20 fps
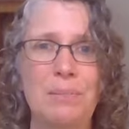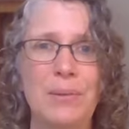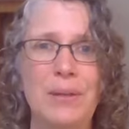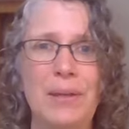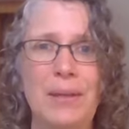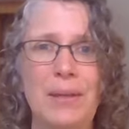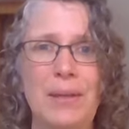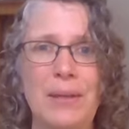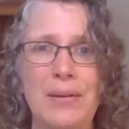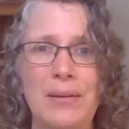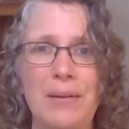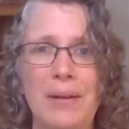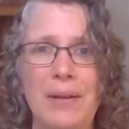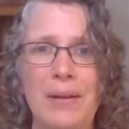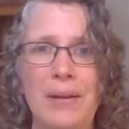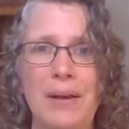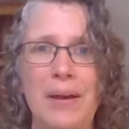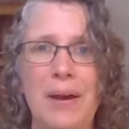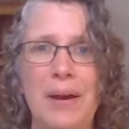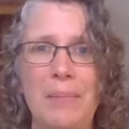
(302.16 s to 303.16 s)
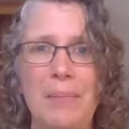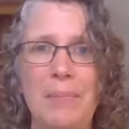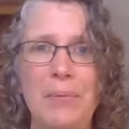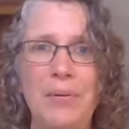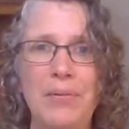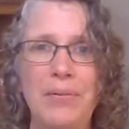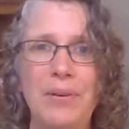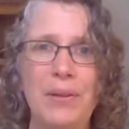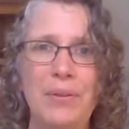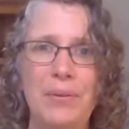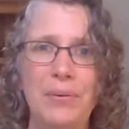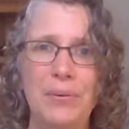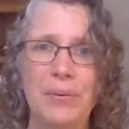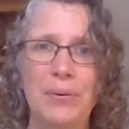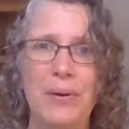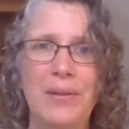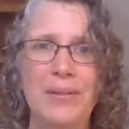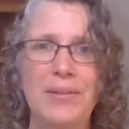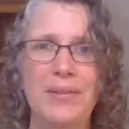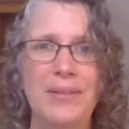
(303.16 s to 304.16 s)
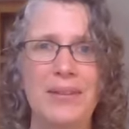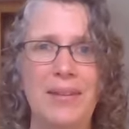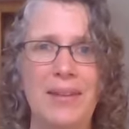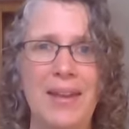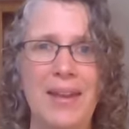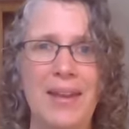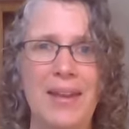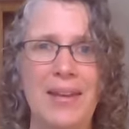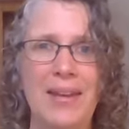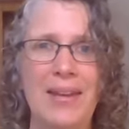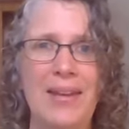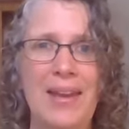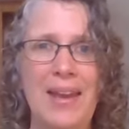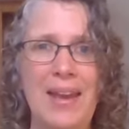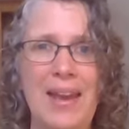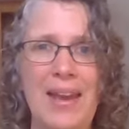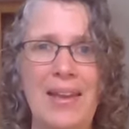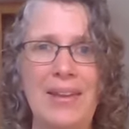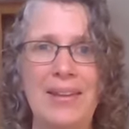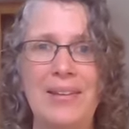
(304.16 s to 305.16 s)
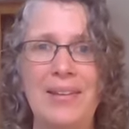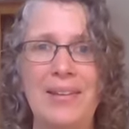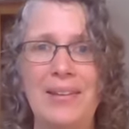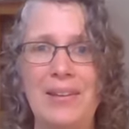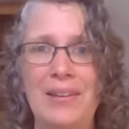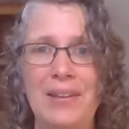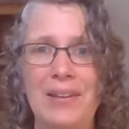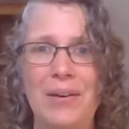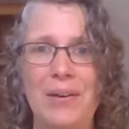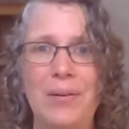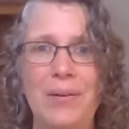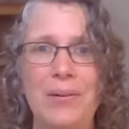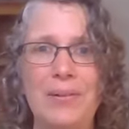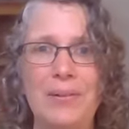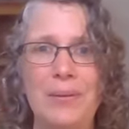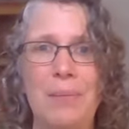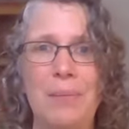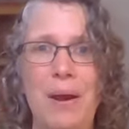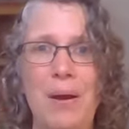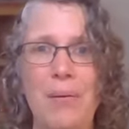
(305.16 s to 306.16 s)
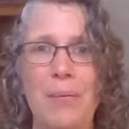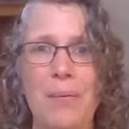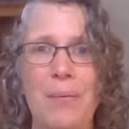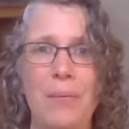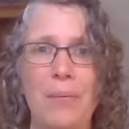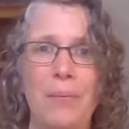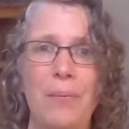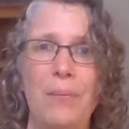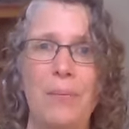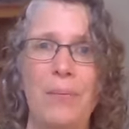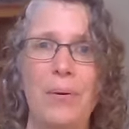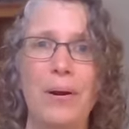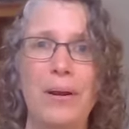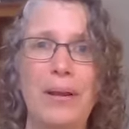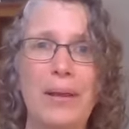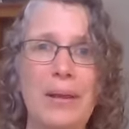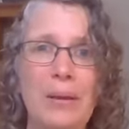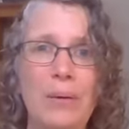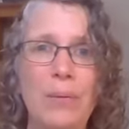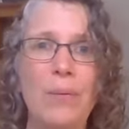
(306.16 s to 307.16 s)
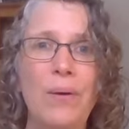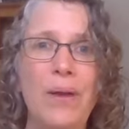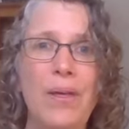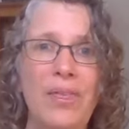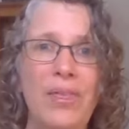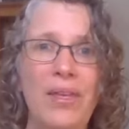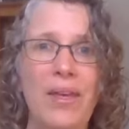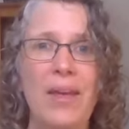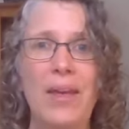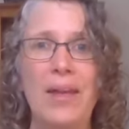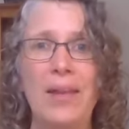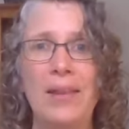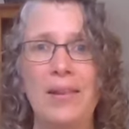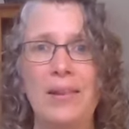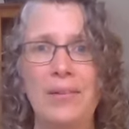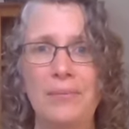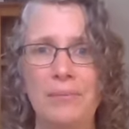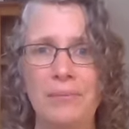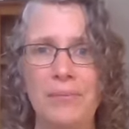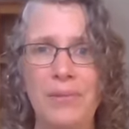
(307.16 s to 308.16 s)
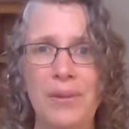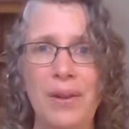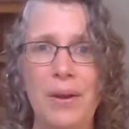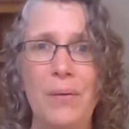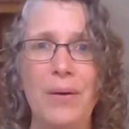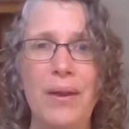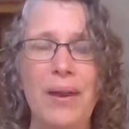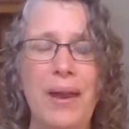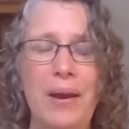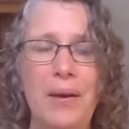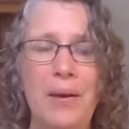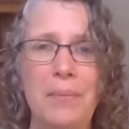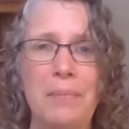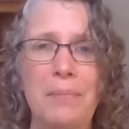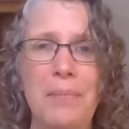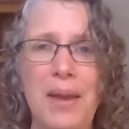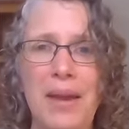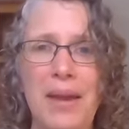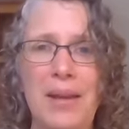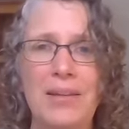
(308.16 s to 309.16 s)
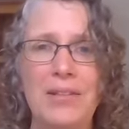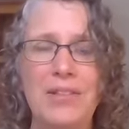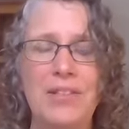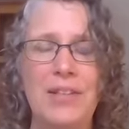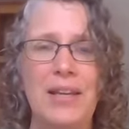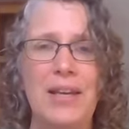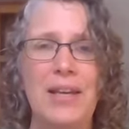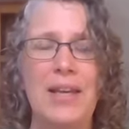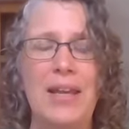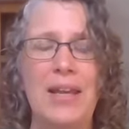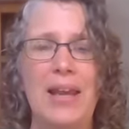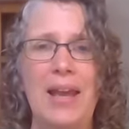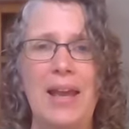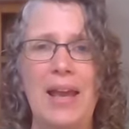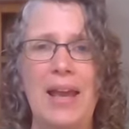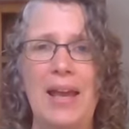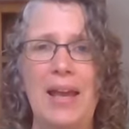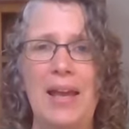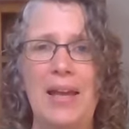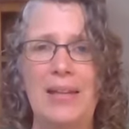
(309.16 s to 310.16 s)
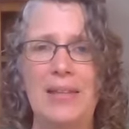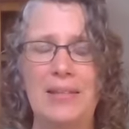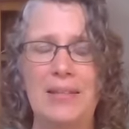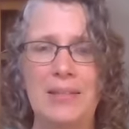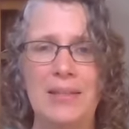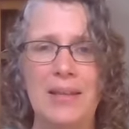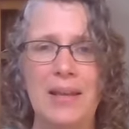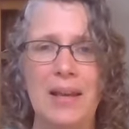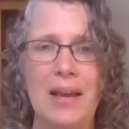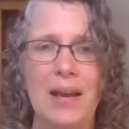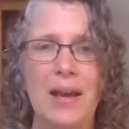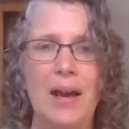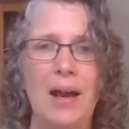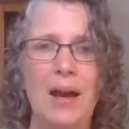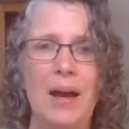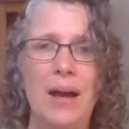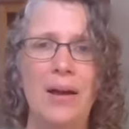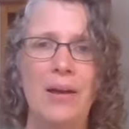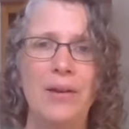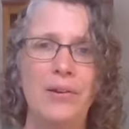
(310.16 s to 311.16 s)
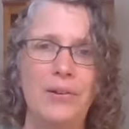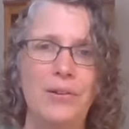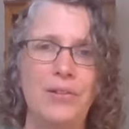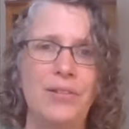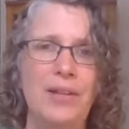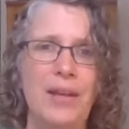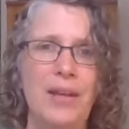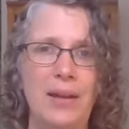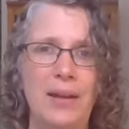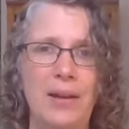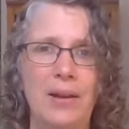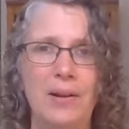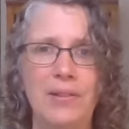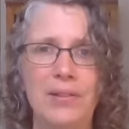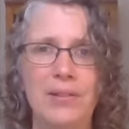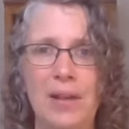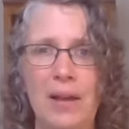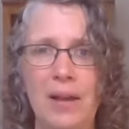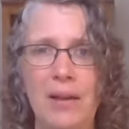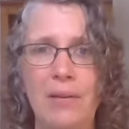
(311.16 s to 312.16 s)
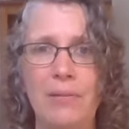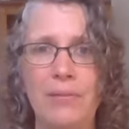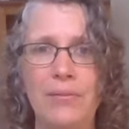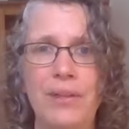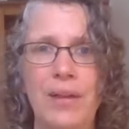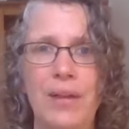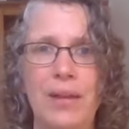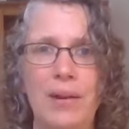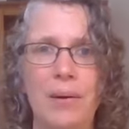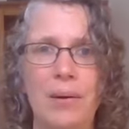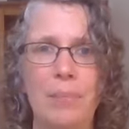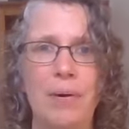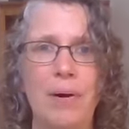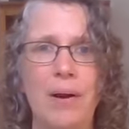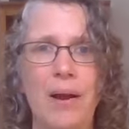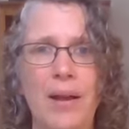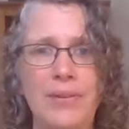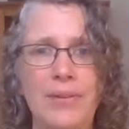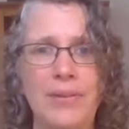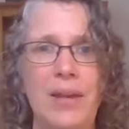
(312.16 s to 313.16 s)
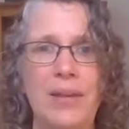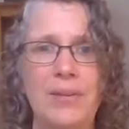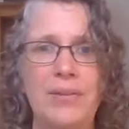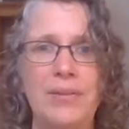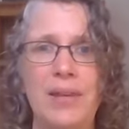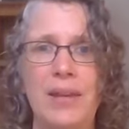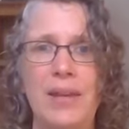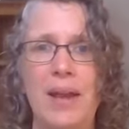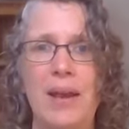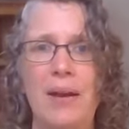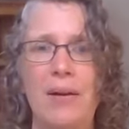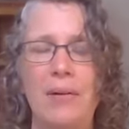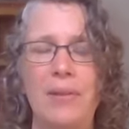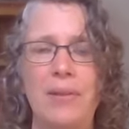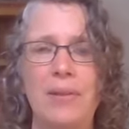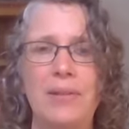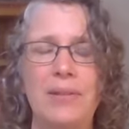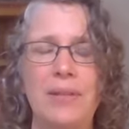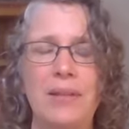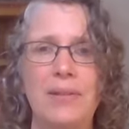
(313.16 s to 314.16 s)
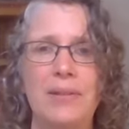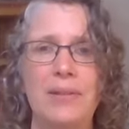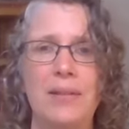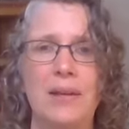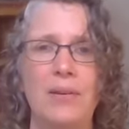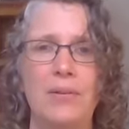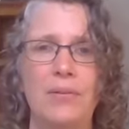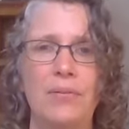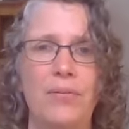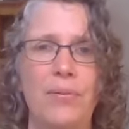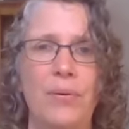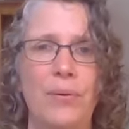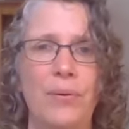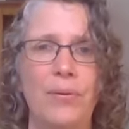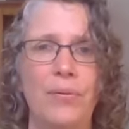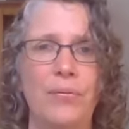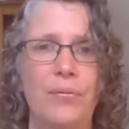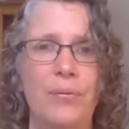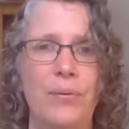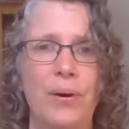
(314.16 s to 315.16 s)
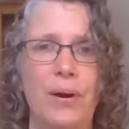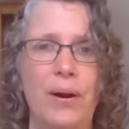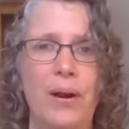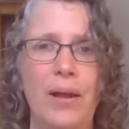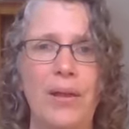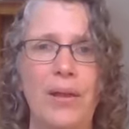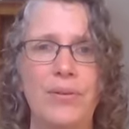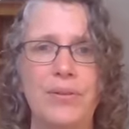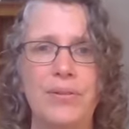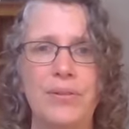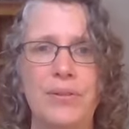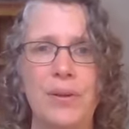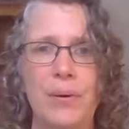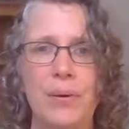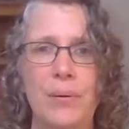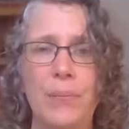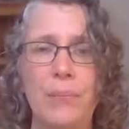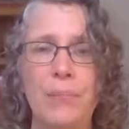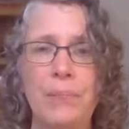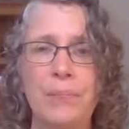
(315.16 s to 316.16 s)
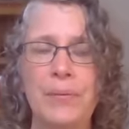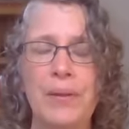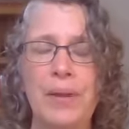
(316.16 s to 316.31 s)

be moving through us. And again, you know, it's about working with it, knowing how to manage it, and understanding ourselves and our process and how these things unfold for us. So,